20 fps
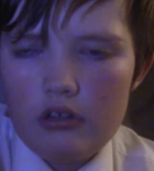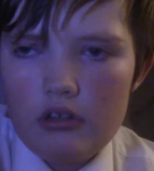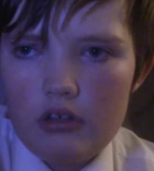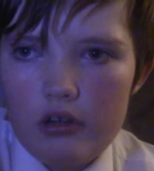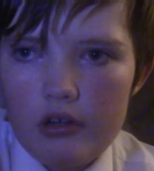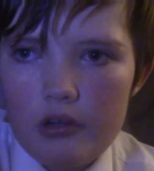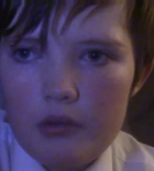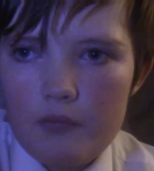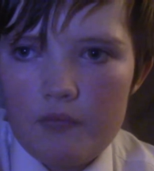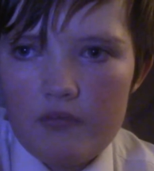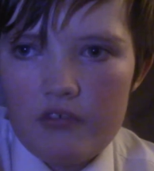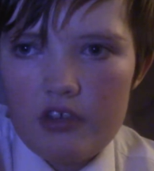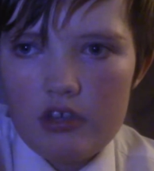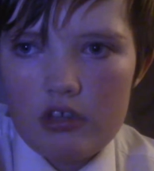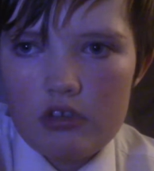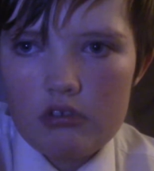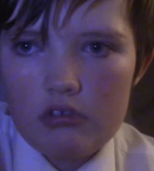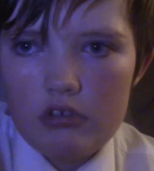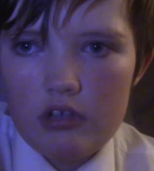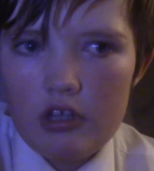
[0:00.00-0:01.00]
Now,
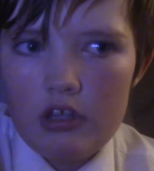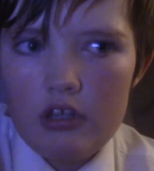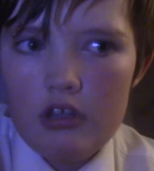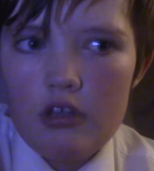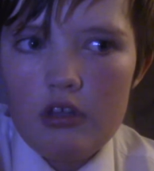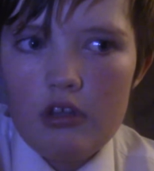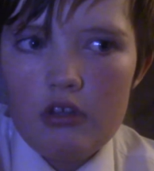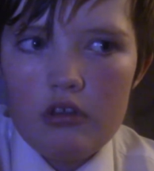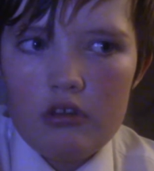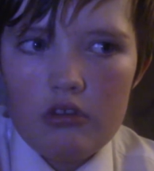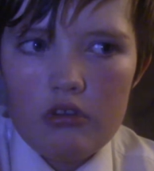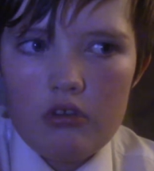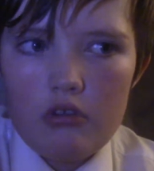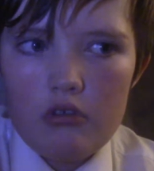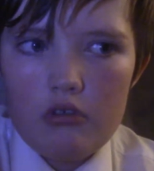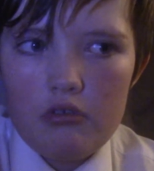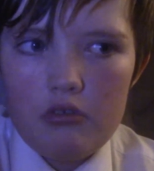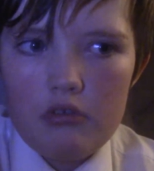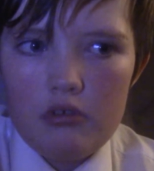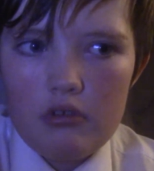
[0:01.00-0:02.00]
obviously,
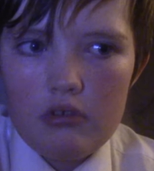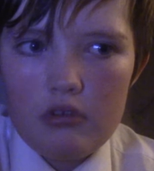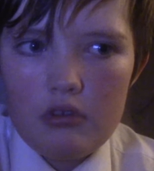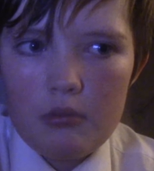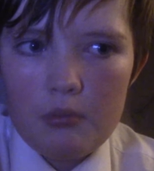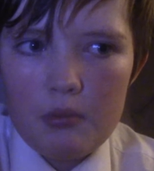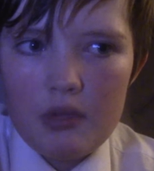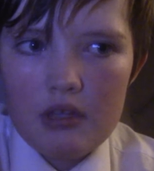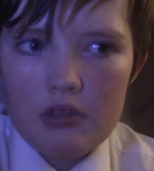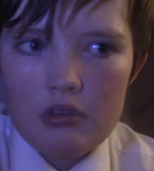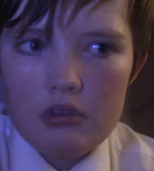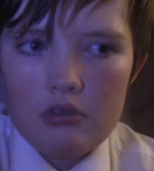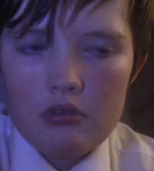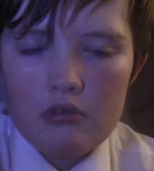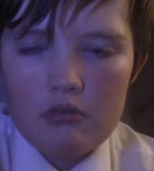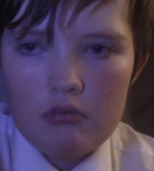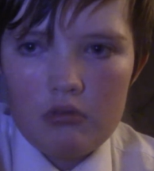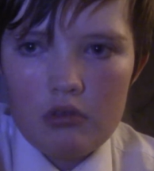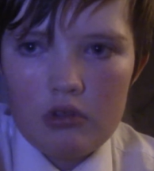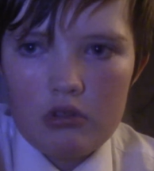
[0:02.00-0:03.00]
the main
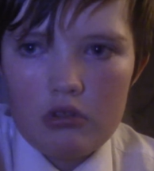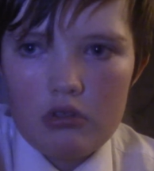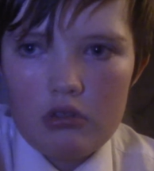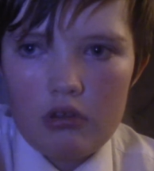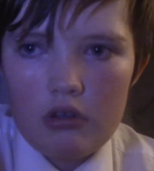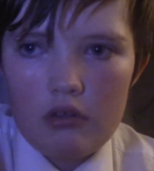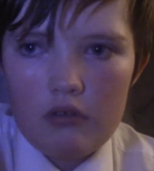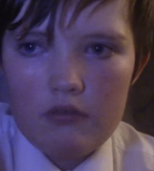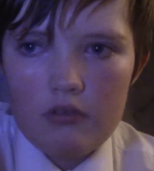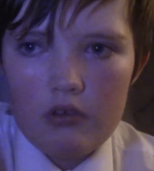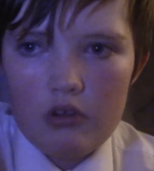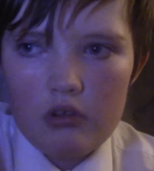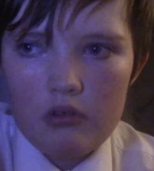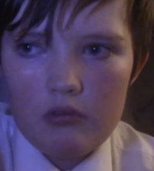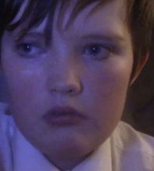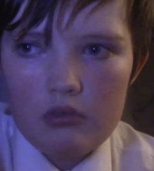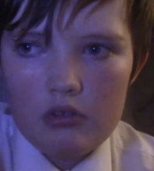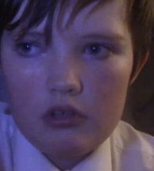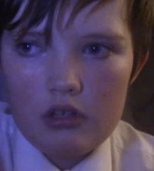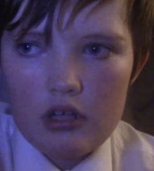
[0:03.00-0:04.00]
routes out of
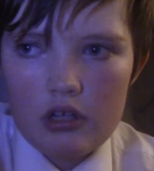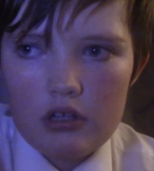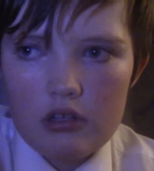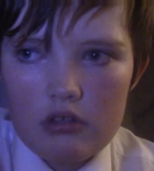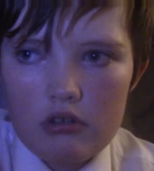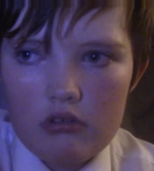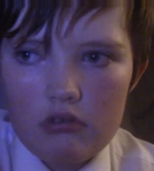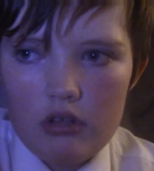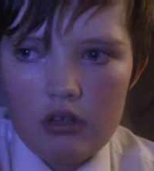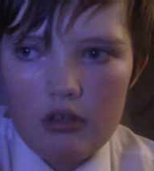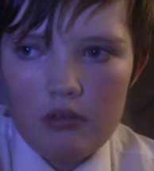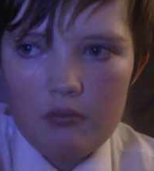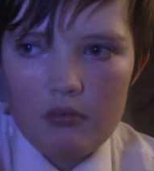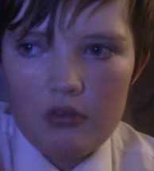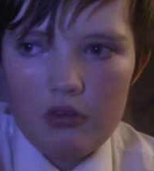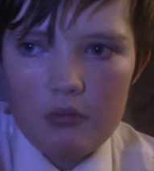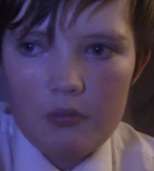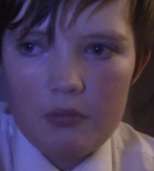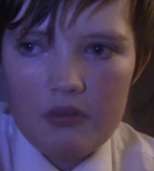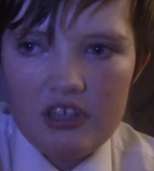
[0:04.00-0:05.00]
Larne would actually
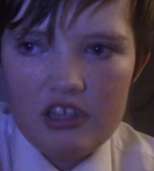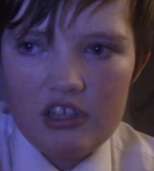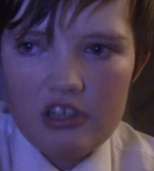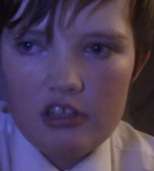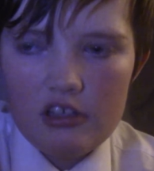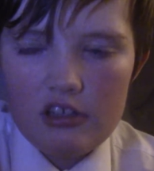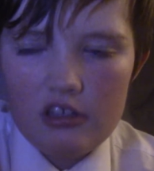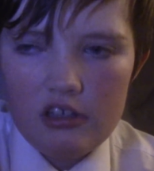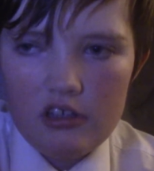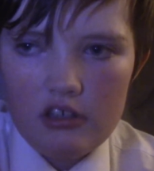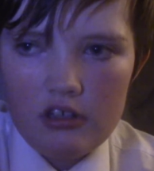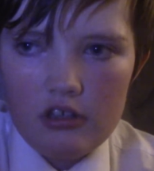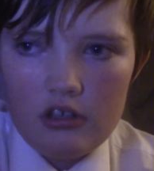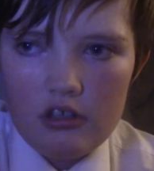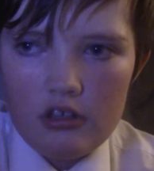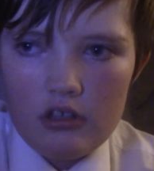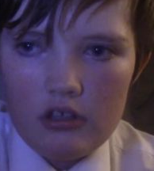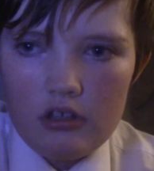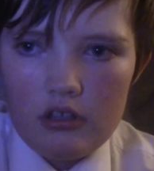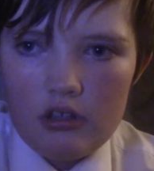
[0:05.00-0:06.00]
more be
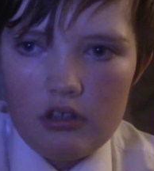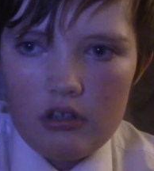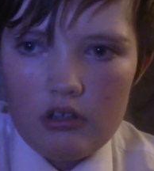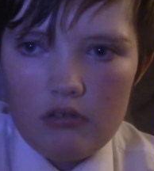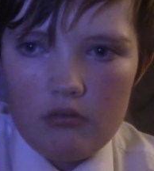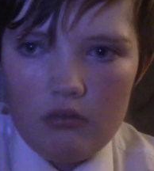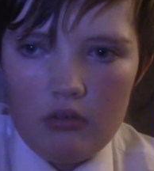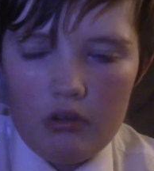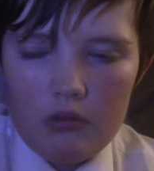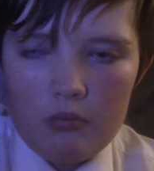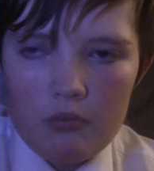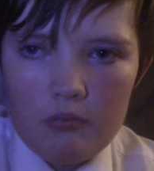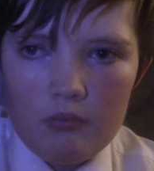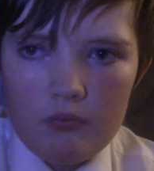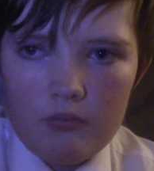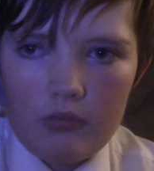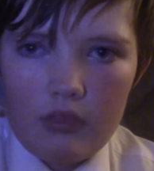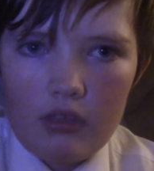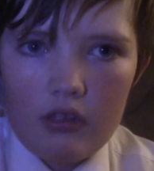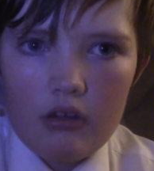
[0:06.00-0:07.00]

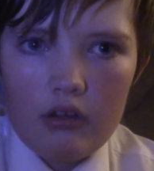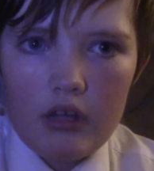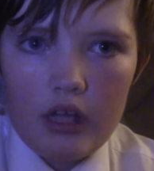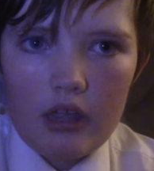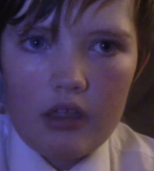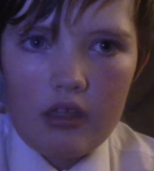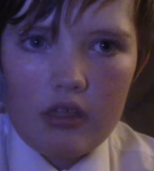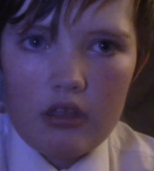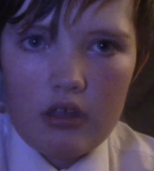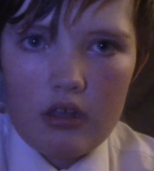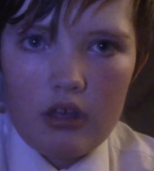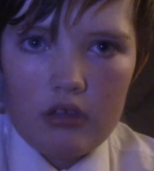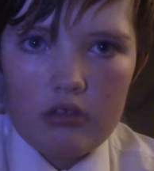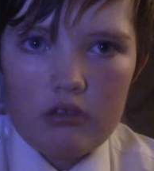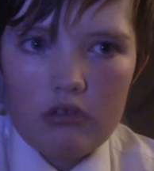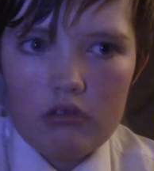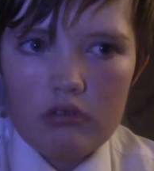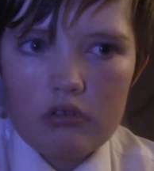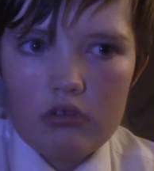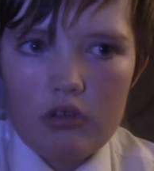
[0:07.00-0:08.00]
like
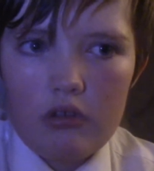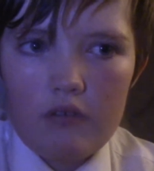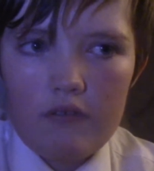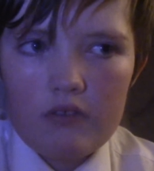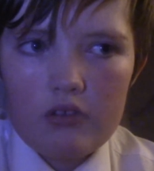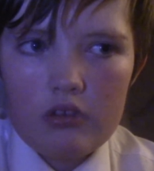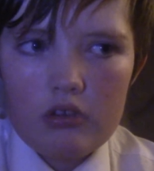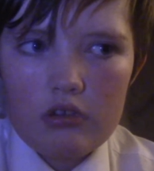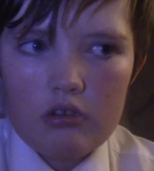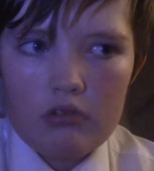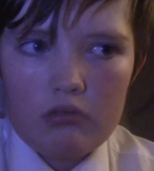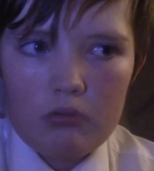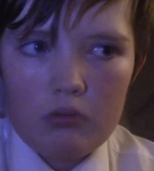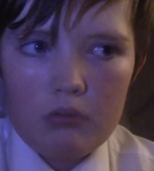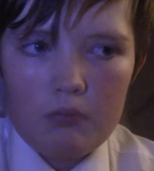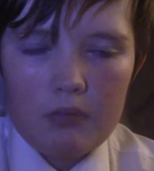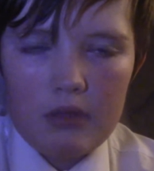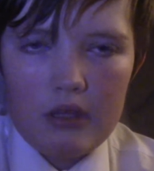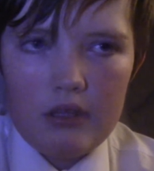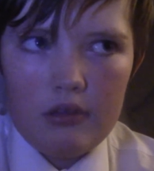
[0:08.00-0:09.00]
scheduled services
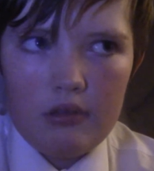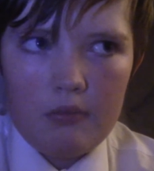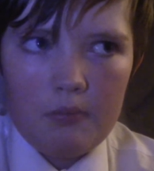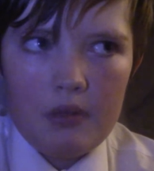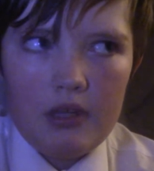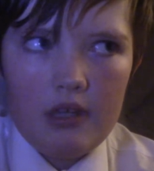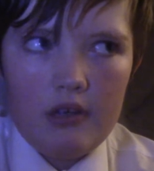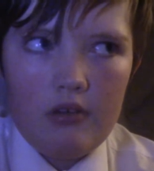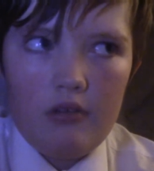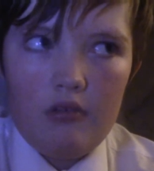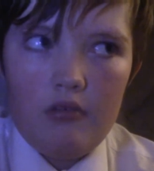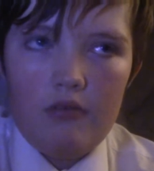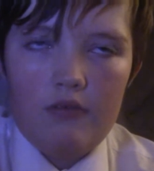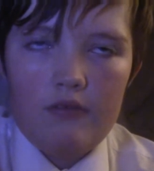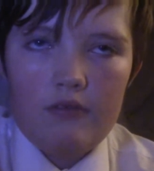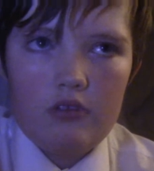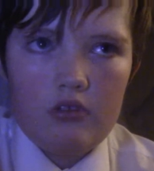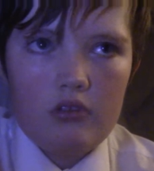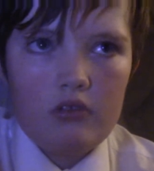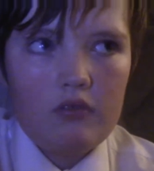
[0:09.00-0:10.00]
would be the P&O
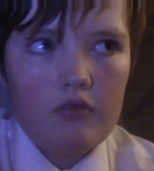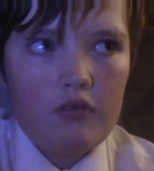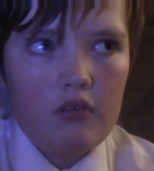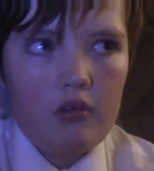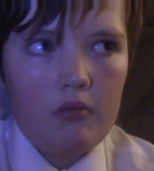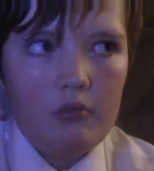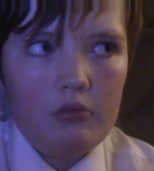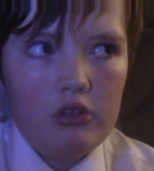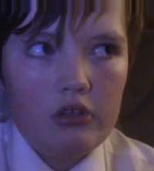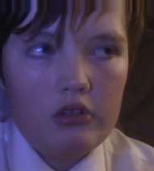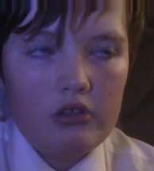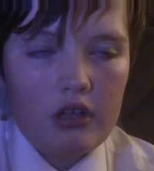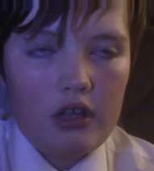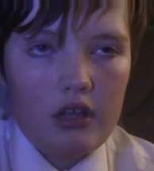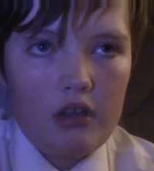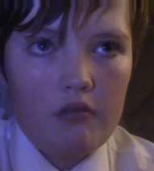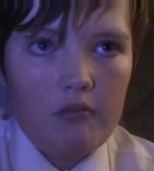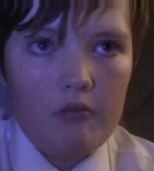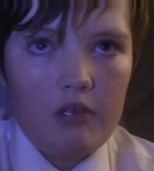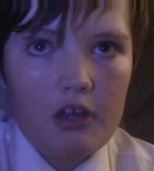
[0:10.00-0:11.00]
just from Larne to
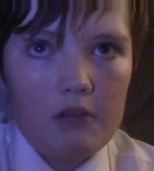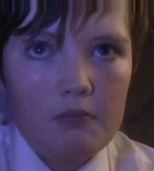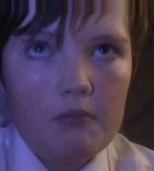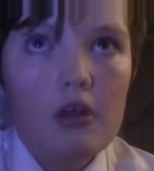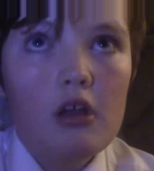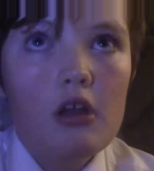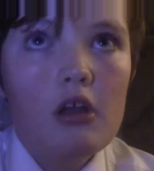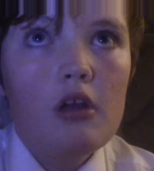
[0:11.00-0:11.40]
Cairnryan.